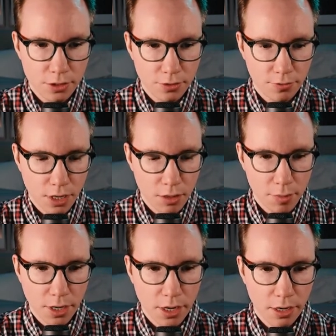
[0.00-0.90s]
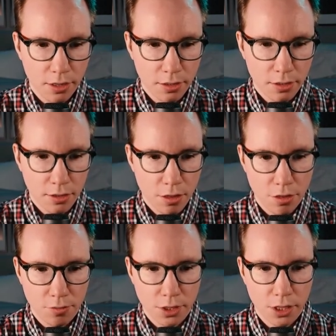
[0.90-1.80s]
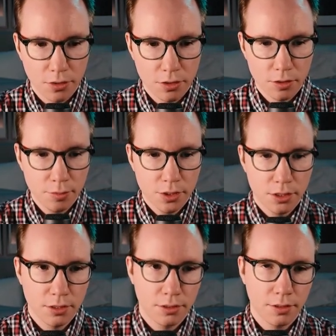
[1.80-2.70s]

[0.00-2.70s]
divided by 3 groups,